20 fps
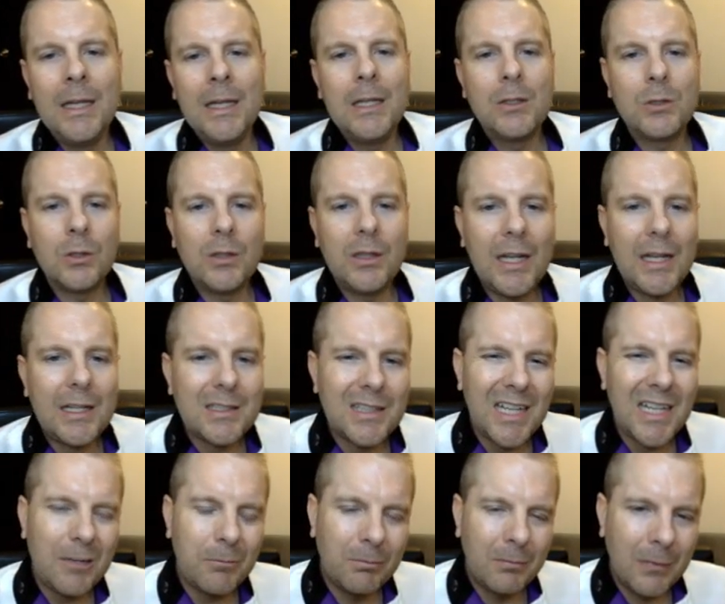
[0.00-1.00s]
So that's
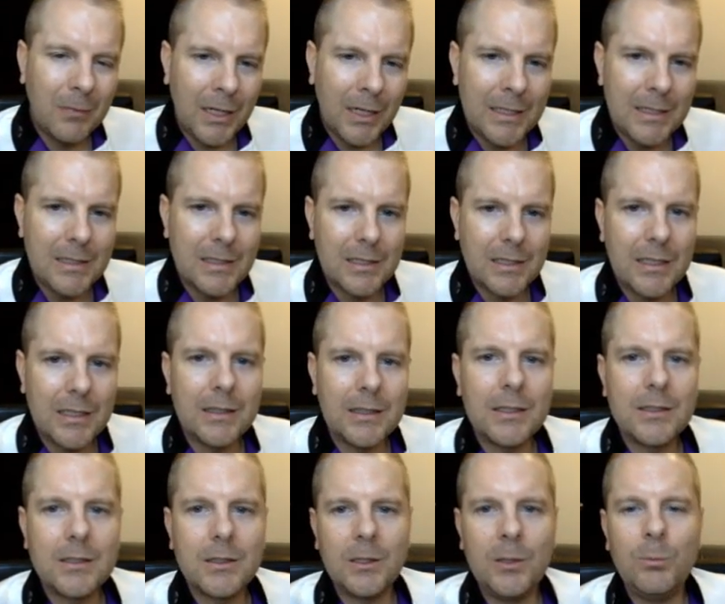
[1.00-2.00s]
that mindset
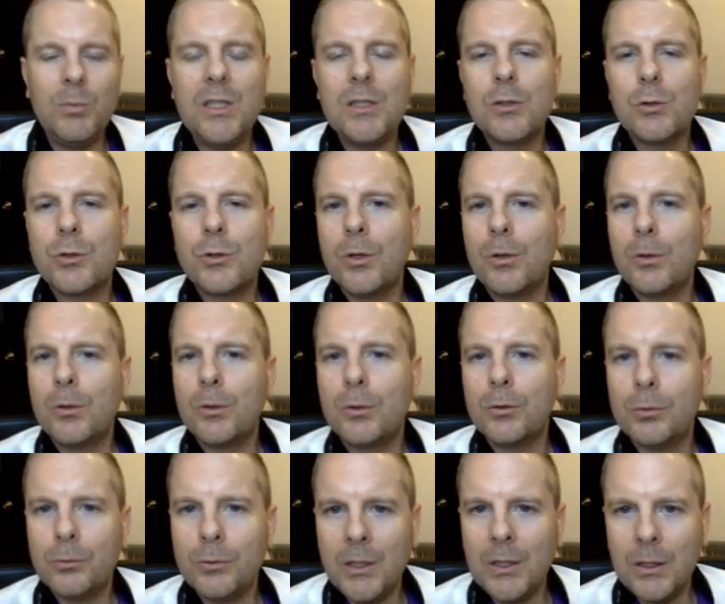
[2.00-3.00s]
that's going to be so
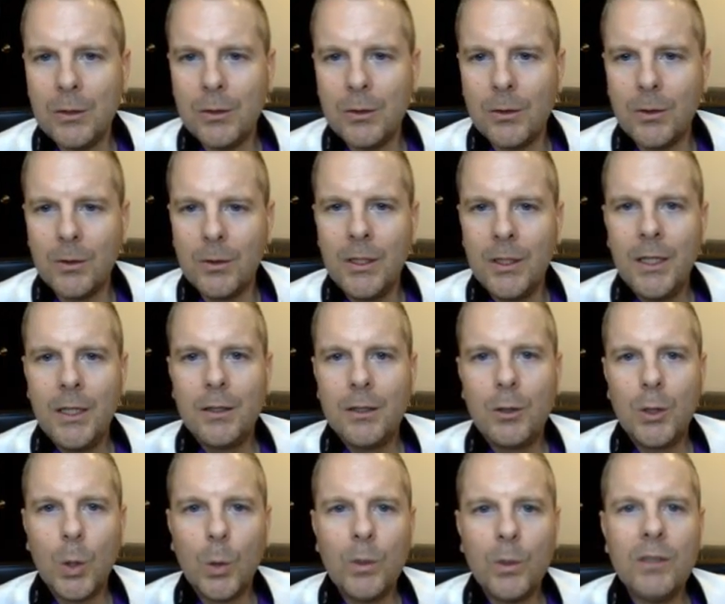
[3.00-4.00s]
critical
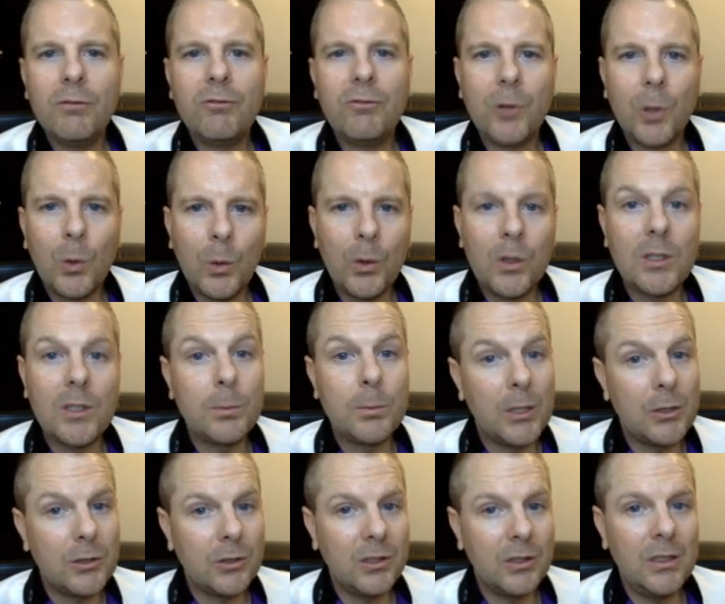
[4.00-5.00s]
going forward,
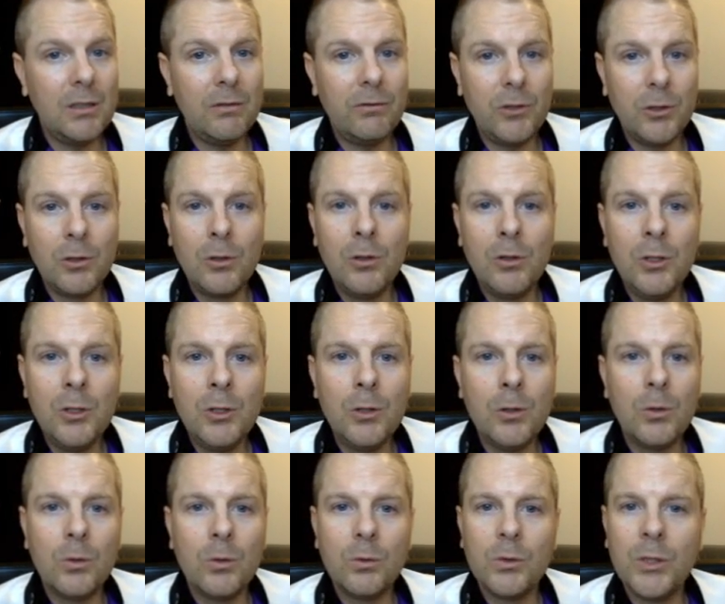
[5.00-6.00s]
especially if you're
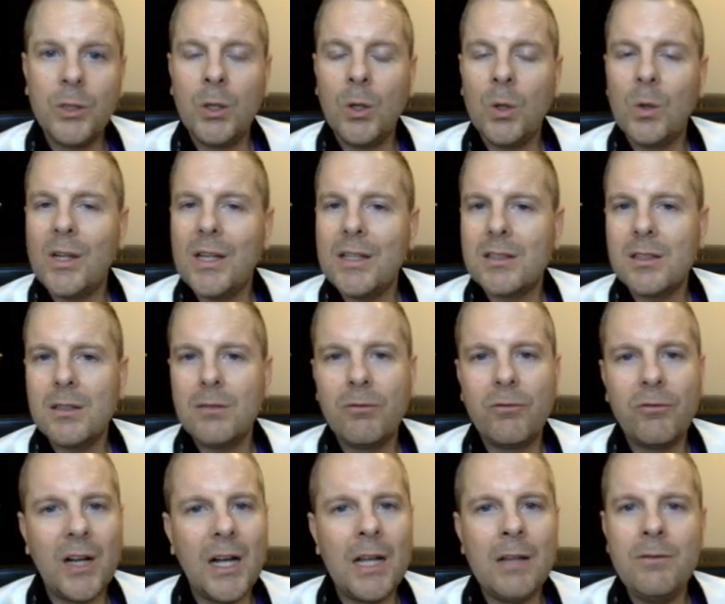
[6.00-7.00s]
new, you know, less than
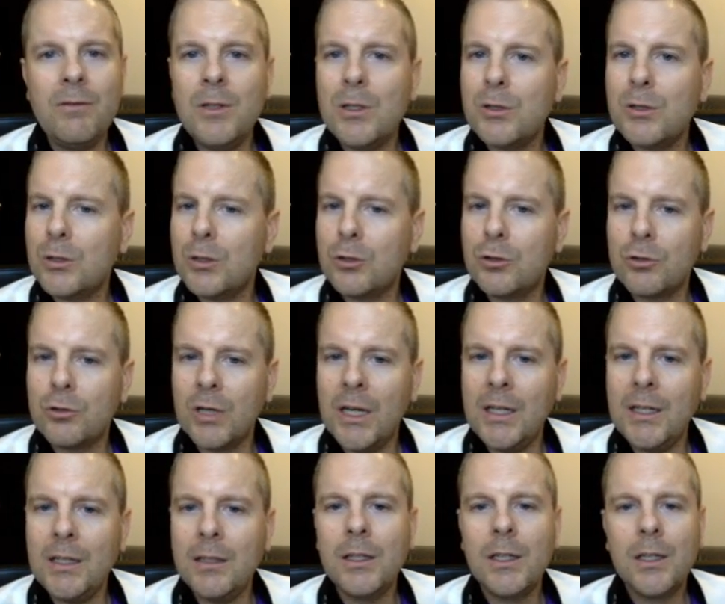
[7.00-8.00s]
five years to
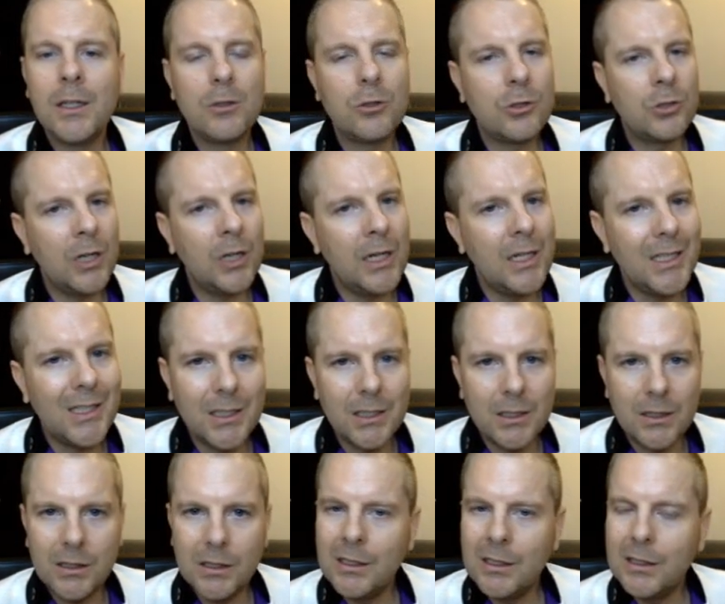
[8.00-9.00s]
trading. Trading can
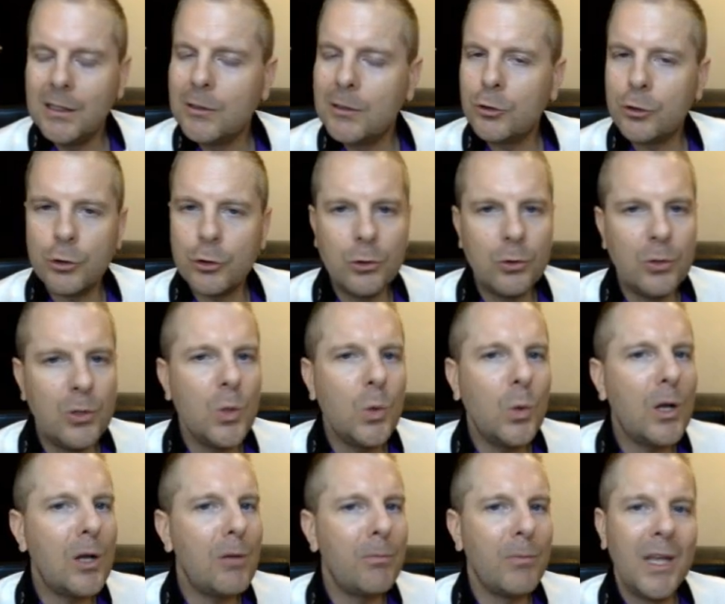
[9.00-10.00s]
chew you
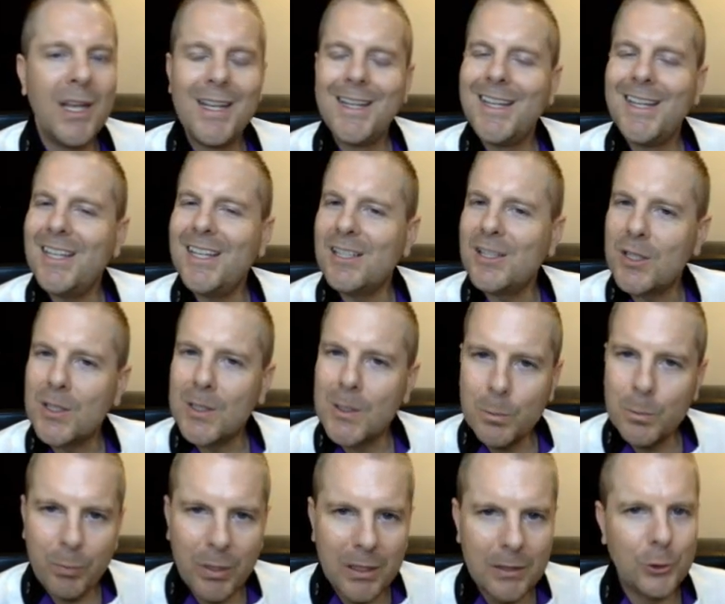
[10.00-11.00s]
up and
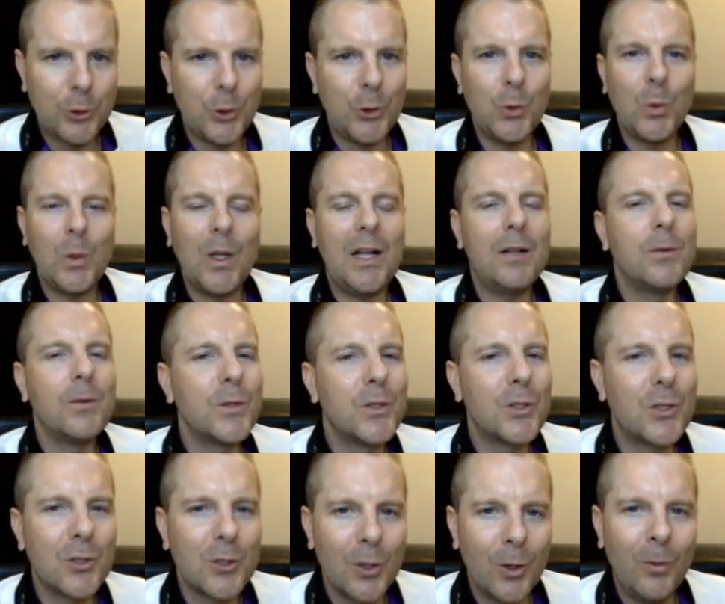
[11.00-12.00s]
spit you out
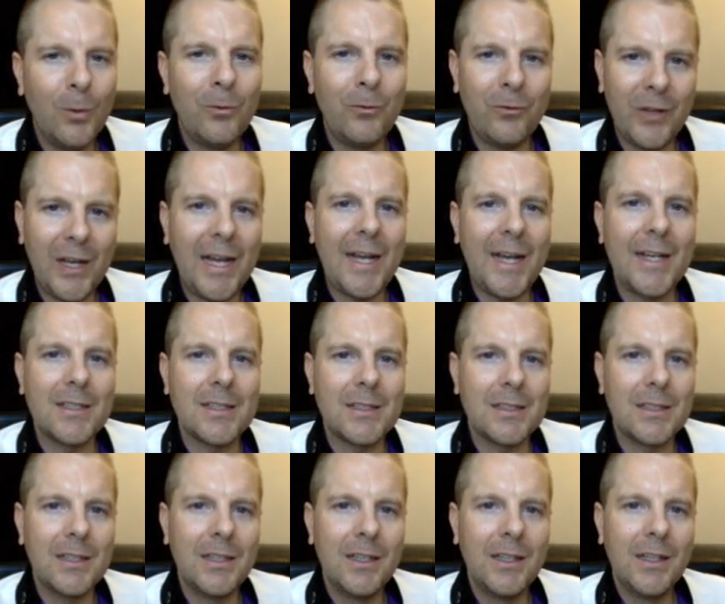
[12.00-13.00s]
so
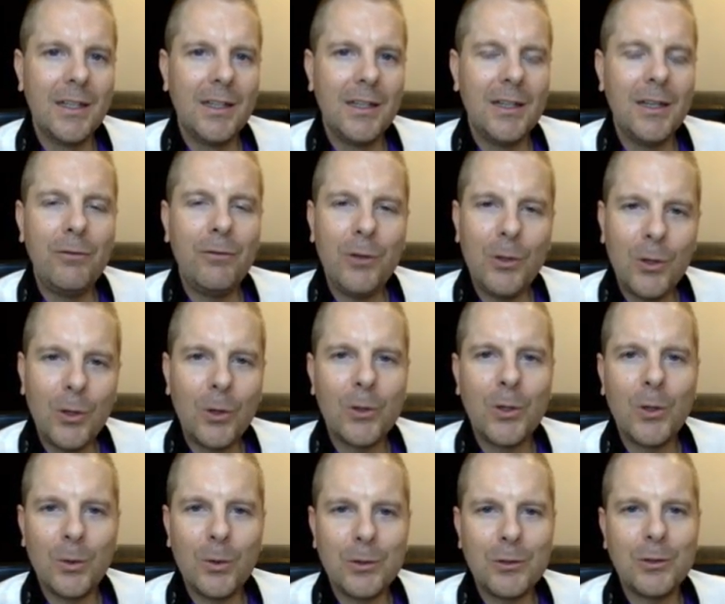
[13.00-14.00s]
fast if you don't
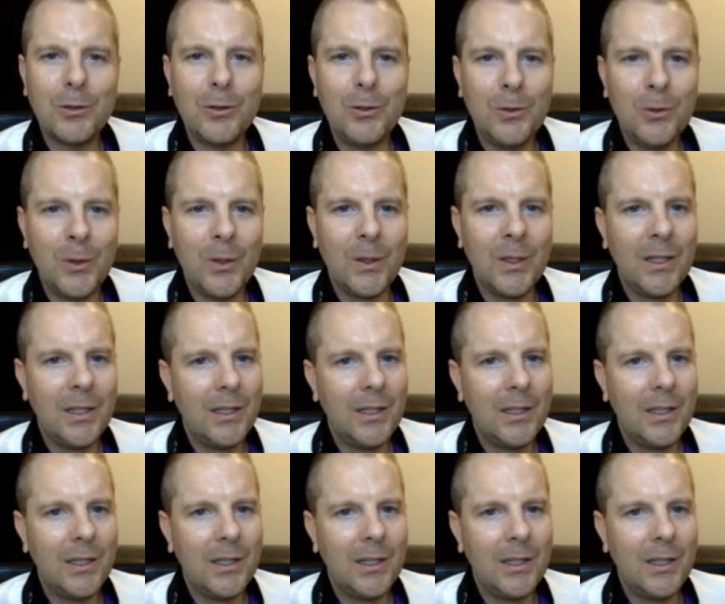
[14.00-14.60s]
know what you're doing.